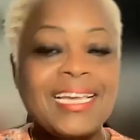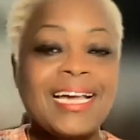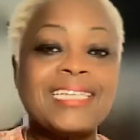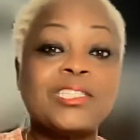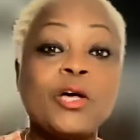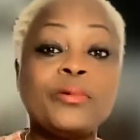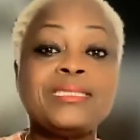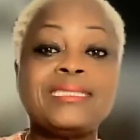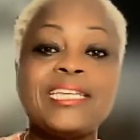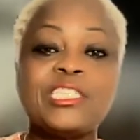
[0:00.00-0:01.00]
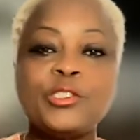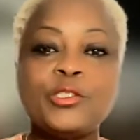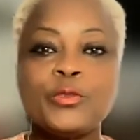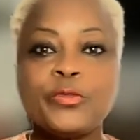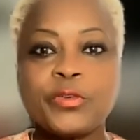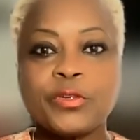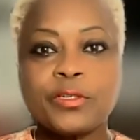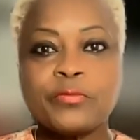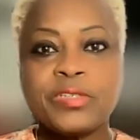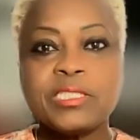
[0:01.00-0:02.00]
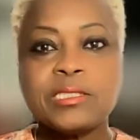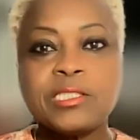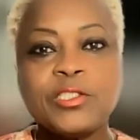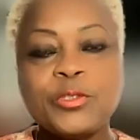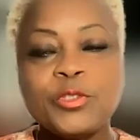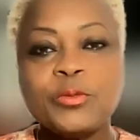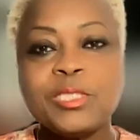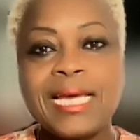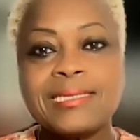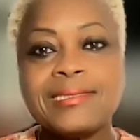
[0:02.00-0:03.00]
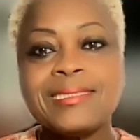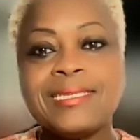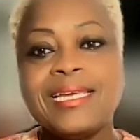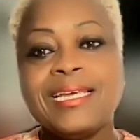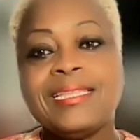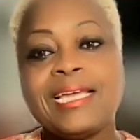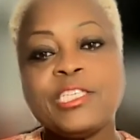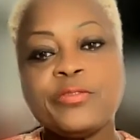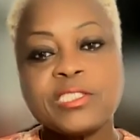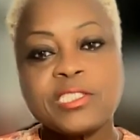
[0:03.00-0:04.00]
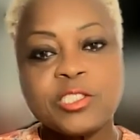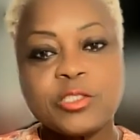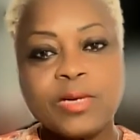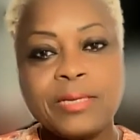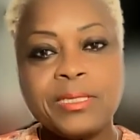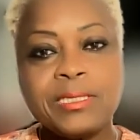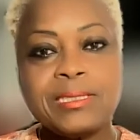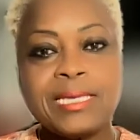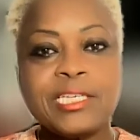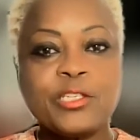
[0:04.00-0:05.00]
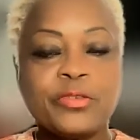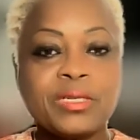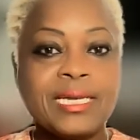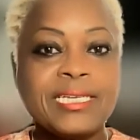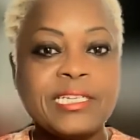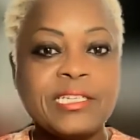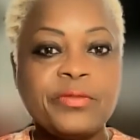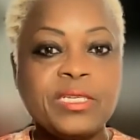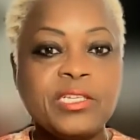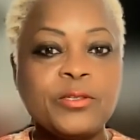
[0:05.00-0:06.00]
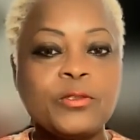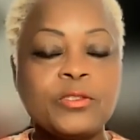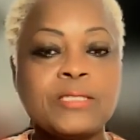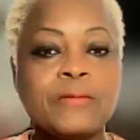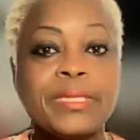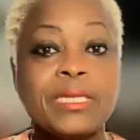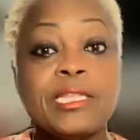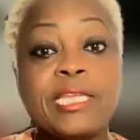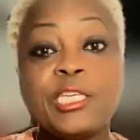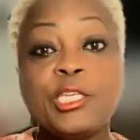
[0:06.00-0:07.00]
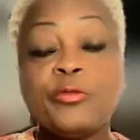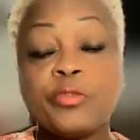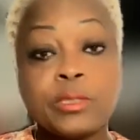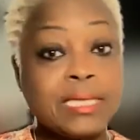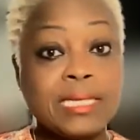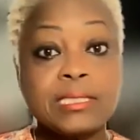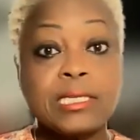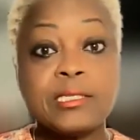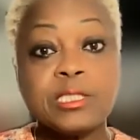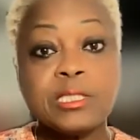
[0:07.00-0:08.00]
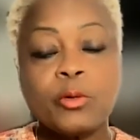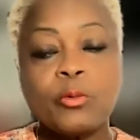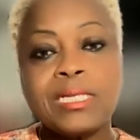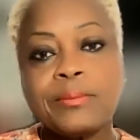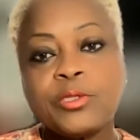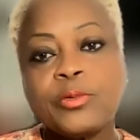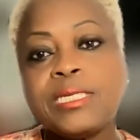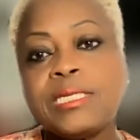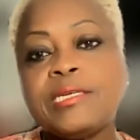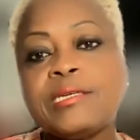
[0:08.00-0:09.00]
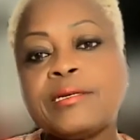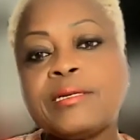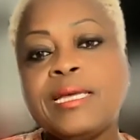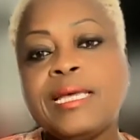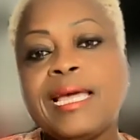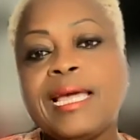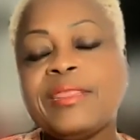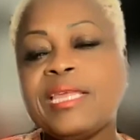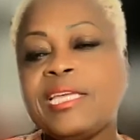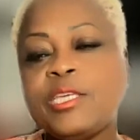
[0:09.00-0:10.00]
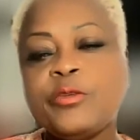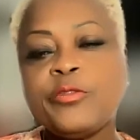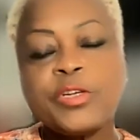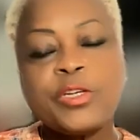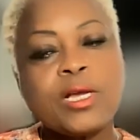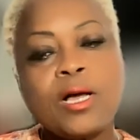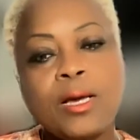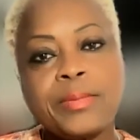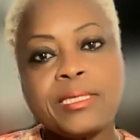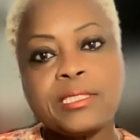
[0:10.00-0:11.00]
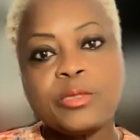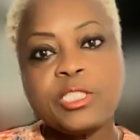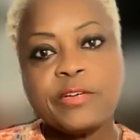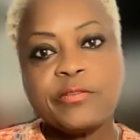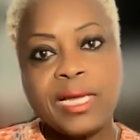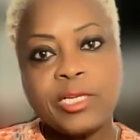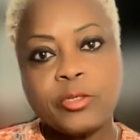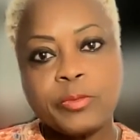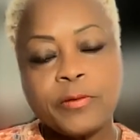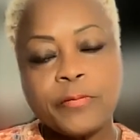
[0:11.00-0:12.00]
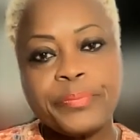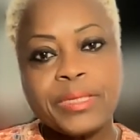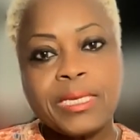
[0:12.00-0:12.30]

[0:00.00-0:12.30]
As always, thank you for visiting the YouTube channel. Thank you for subscribing. Thank you for liking the videos. Thank you for telling others about what I'm doing here. And thank you for your comments, which are valuable.